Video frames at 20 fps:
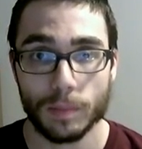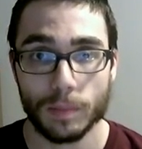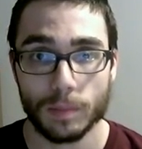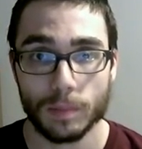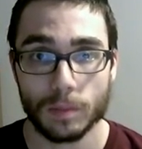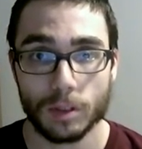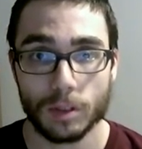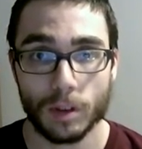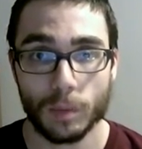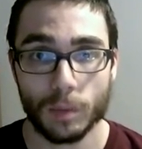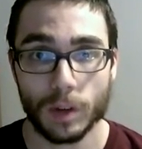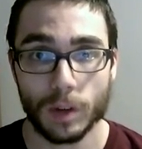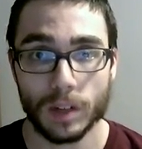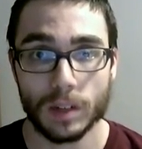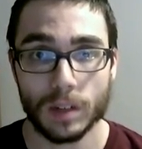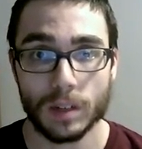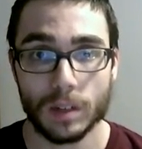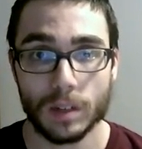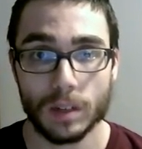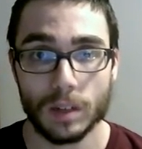
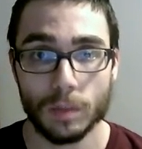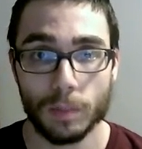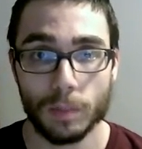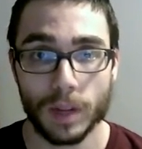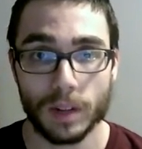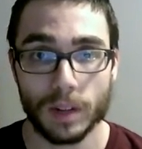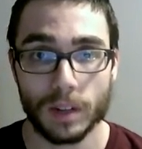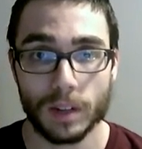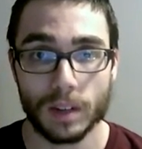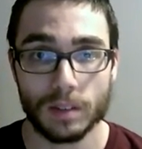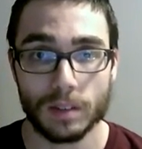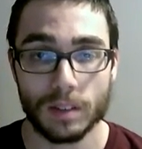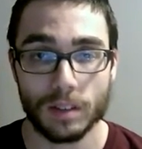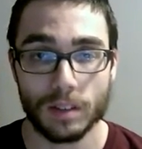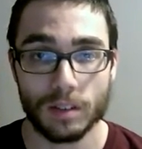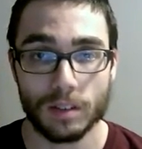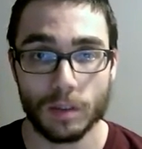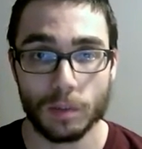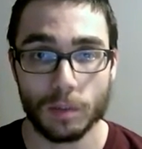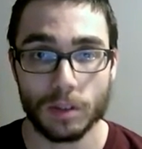Someone building a
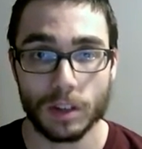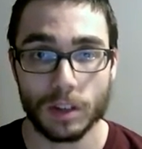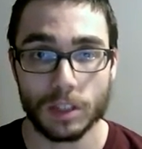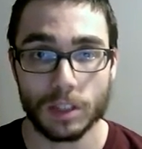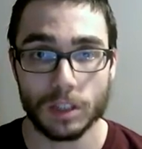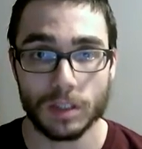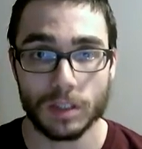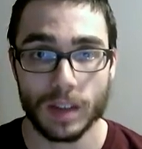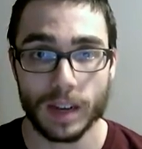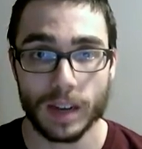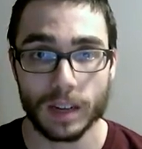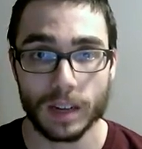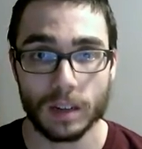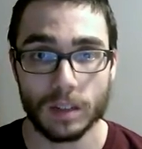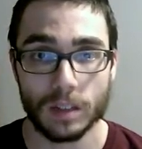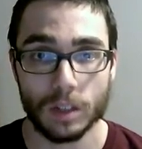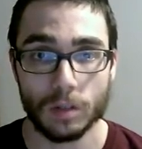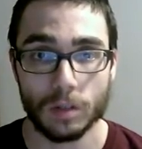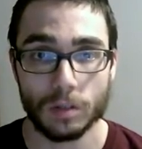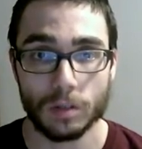system such as that
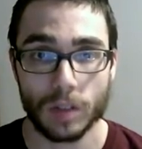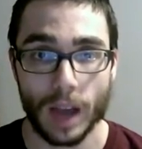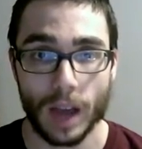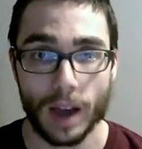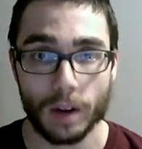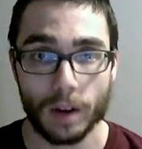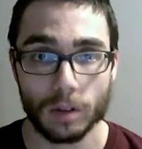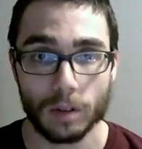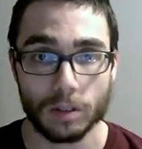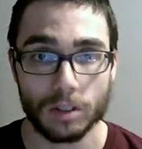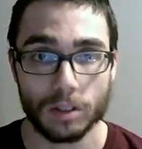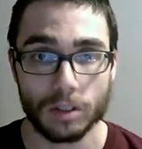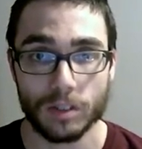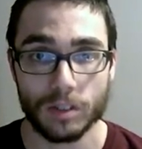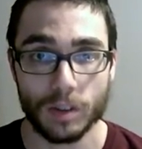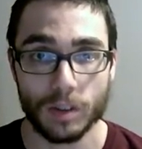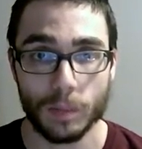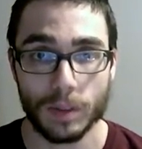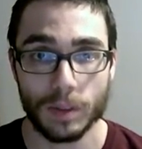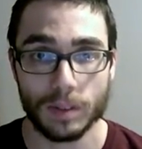could use our
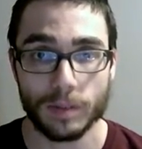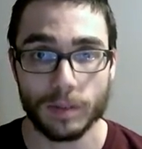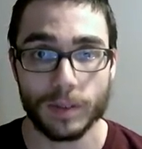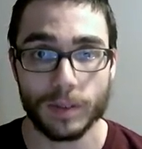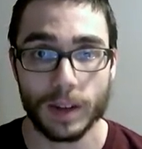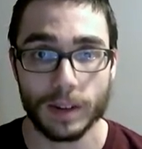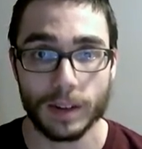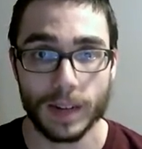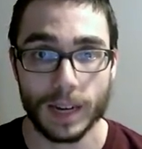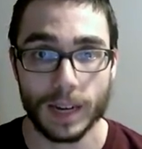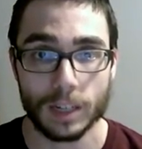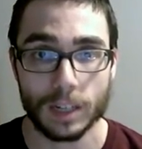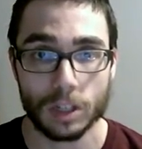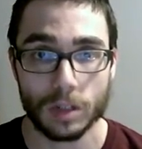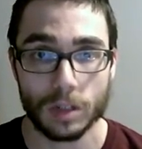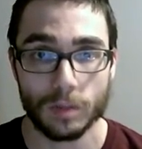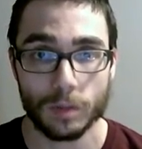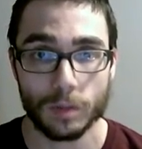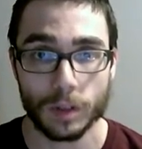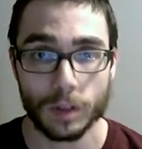system as a
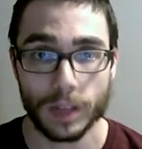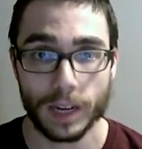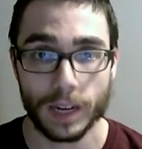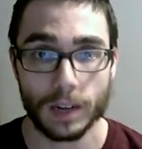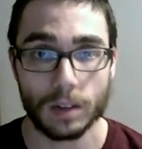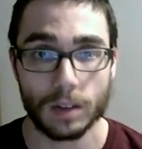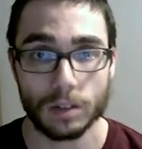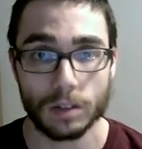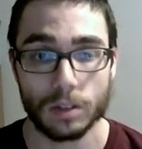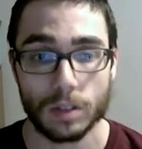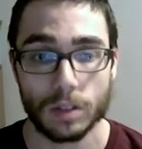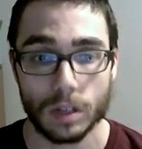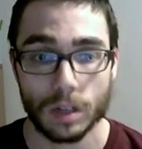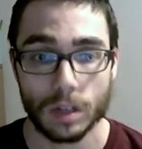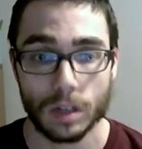foundation for theirs.